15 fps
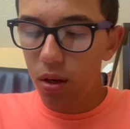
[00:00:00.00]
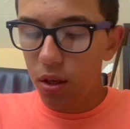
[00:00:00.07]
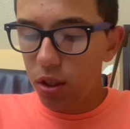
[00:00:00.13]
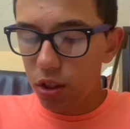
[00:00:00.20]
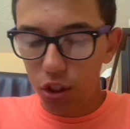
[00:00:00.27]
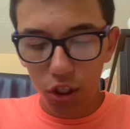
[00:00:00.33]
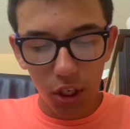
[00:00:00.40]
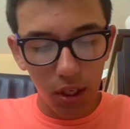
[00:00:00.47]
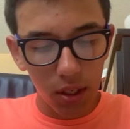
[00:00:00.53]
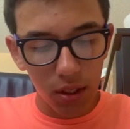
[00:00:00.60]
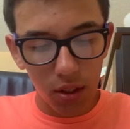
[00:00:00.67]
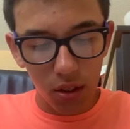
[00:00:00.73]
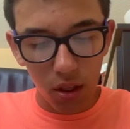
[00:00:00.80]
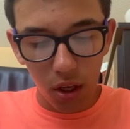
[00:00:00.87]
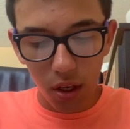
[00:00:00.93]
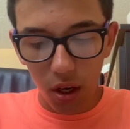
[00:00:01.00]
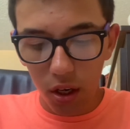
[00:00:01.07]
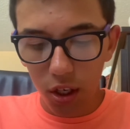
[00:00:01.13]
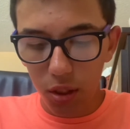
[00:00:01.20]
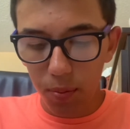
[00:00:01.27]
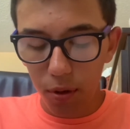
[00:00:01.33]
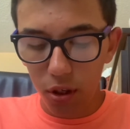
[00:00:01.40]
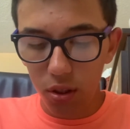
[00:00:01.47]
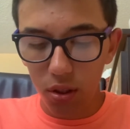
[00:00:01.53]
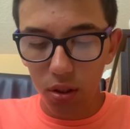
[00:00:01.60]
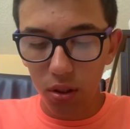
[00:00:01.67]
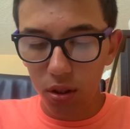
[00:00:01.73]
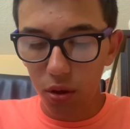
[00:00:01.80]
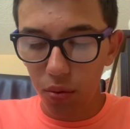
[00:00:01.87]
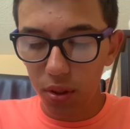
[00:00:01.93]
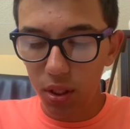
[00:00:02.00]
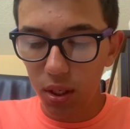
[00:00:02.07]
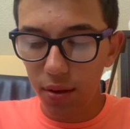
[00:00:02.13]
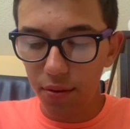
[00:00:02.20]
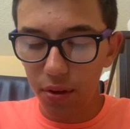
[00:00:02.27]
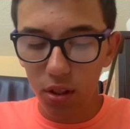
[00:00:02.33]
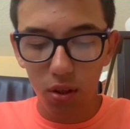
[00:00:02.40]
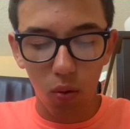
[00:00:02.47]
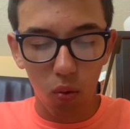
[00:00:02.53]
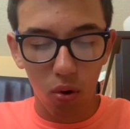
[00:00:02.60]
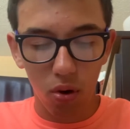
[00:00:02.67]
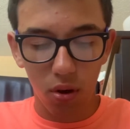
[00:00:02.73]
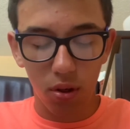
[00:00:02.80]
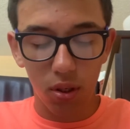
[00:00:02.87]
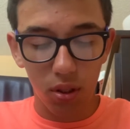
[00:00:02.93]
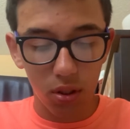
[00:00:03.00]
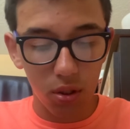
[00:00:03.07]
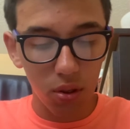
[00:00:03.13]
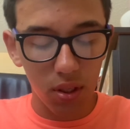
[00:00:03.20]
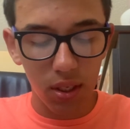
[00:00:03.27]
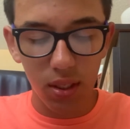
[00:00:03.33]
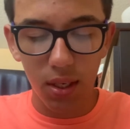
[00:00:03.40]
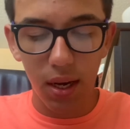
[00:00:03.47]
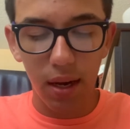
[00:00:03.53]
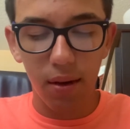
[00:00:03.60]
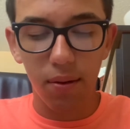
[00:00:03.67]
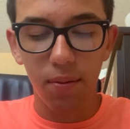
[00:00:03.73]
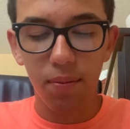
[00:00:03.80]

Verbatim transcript: She is the youngest person to receive this award to this day.